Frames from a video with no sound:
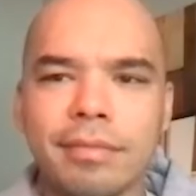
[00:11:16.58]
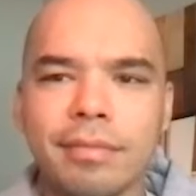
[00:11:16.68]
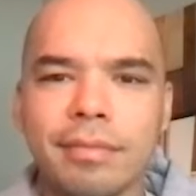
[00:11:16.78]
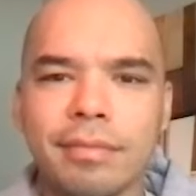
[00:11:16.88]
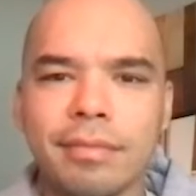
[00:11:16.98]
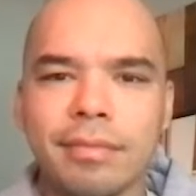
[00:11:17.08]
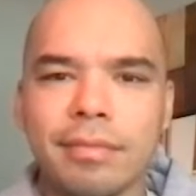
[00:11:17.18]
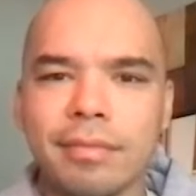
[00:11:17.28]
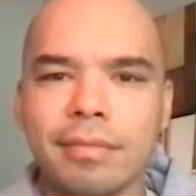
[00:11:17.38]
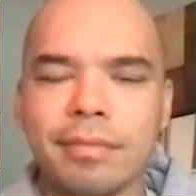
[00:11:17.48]

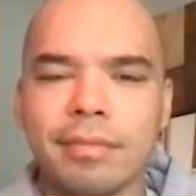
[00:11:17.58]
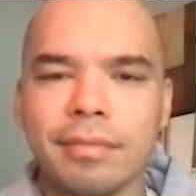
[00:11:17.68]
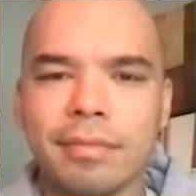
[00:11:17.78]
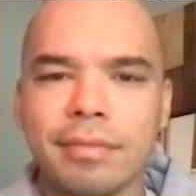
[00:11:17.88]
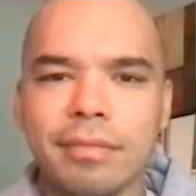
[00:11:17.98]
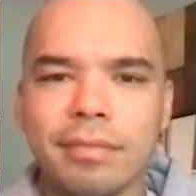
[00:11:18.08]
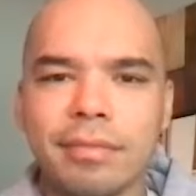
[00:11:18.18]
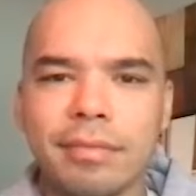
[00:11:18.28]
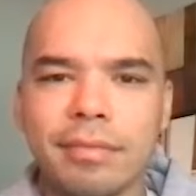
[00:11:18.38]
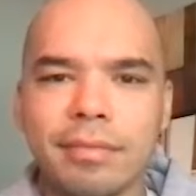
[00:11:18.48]

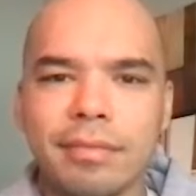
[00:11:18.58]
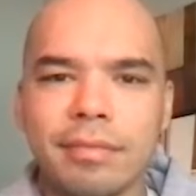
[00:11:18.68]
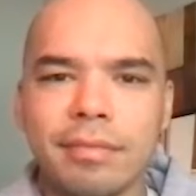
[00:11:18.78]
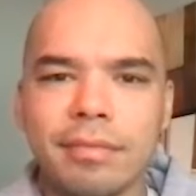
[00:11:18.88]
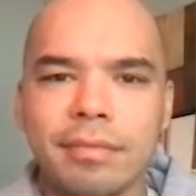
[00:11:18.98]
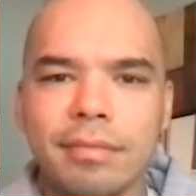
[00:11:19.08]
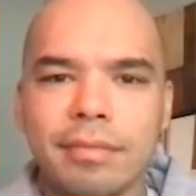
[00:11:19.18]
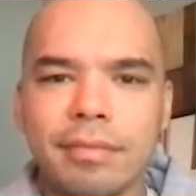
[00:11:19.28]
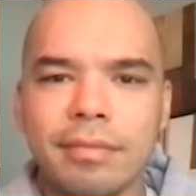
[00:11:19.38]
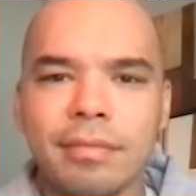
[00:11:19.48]

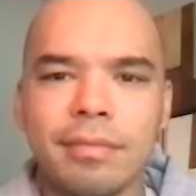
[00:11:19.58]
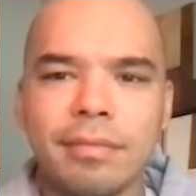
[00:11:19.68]
This person isn't speaking.